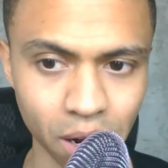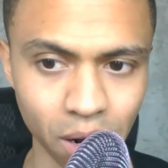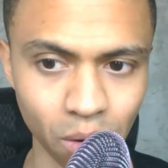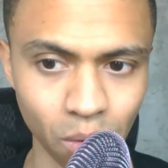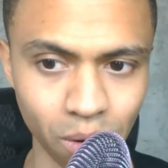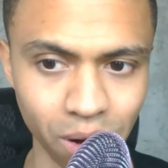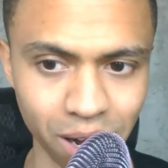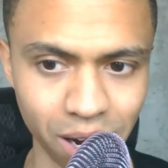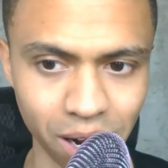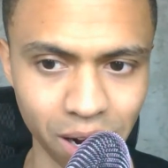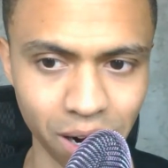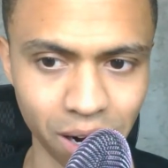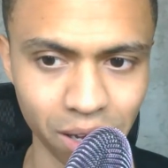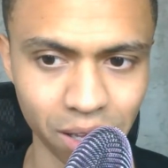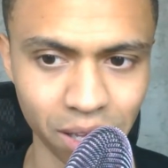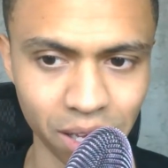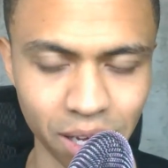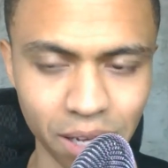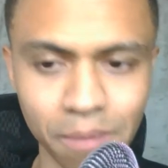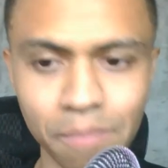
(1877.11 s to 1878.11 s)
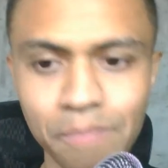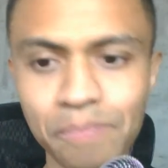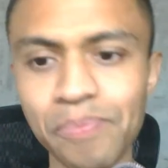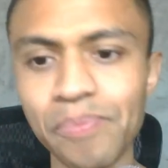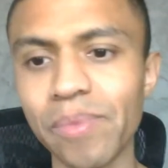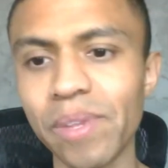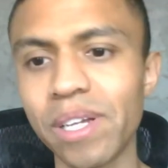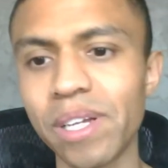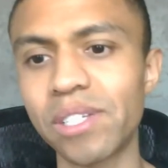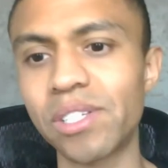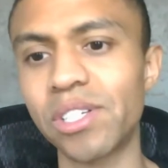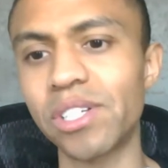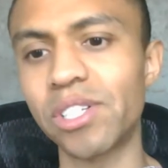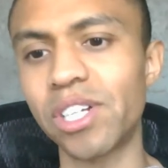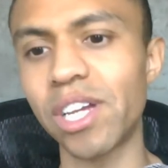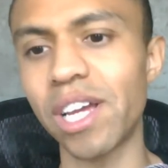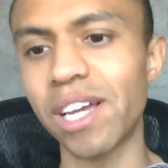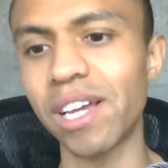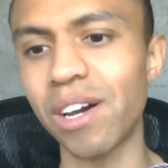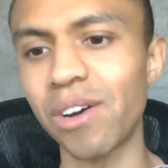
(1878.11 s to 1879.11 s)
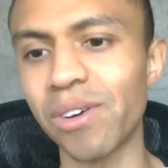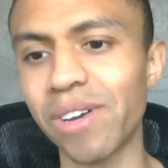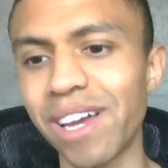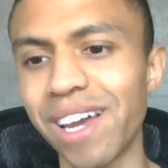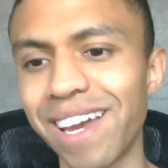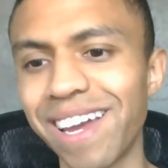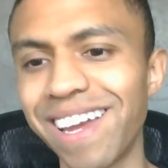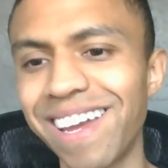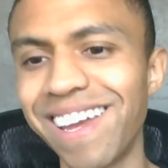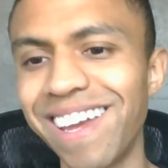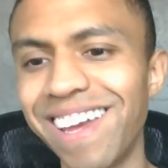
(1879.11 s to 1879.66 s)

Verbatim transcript: What are they? CJ, okay.